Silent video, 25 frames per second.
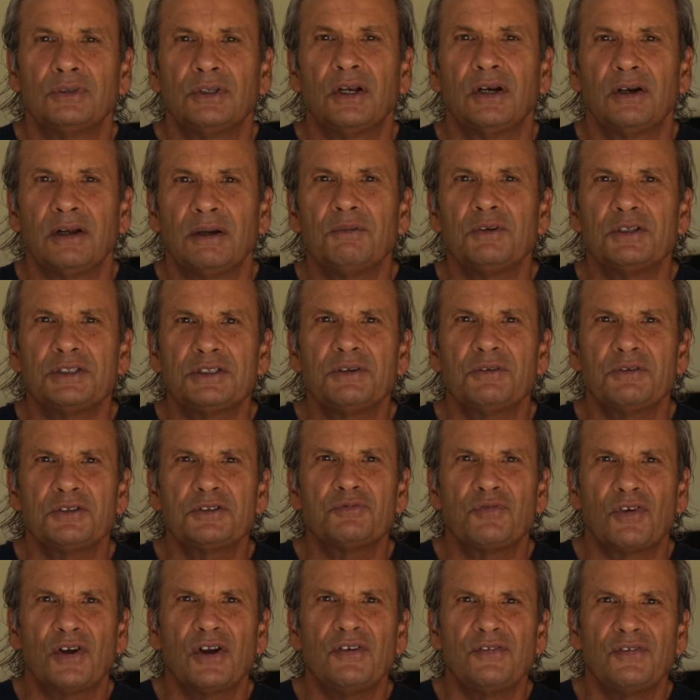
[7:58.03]
It was
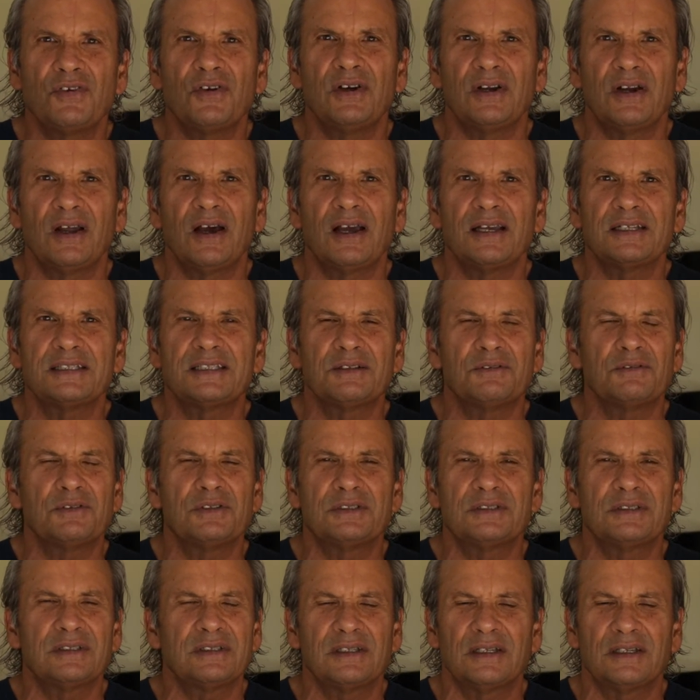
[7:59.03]
very, very nice. It
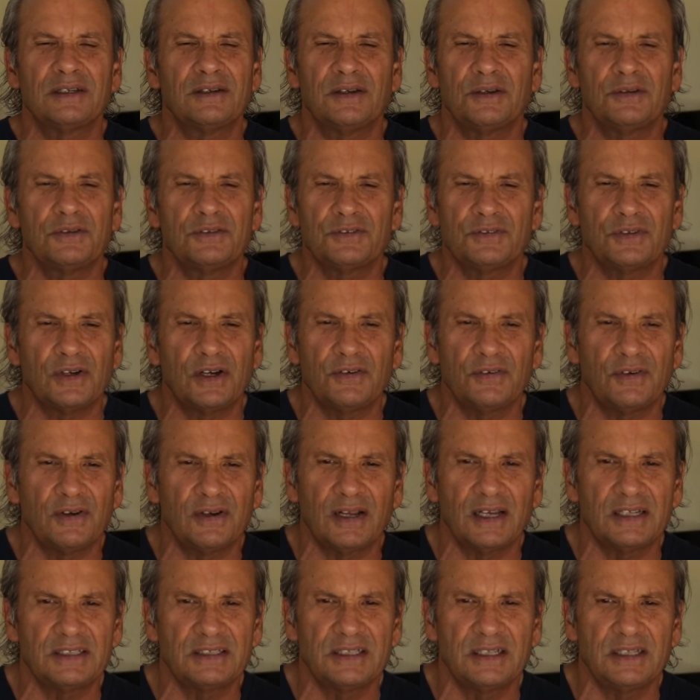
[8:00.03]
was very, very
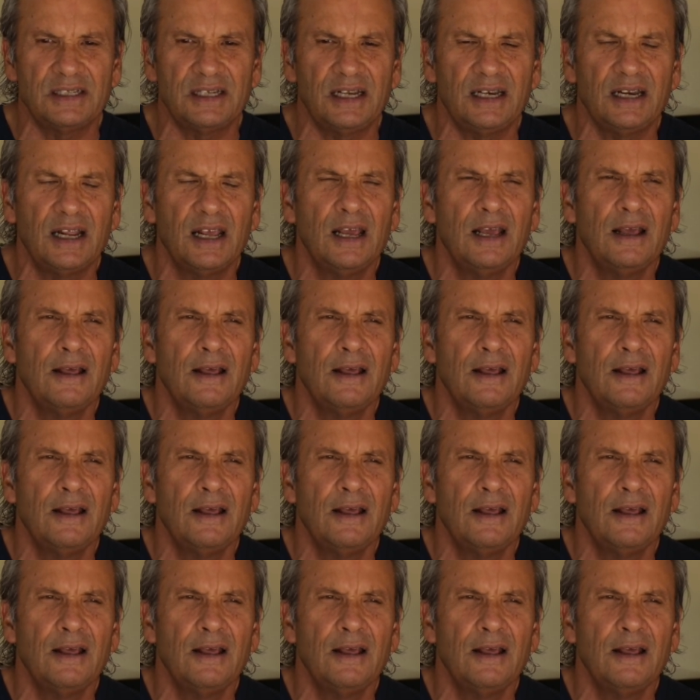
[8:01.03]
nice indeed.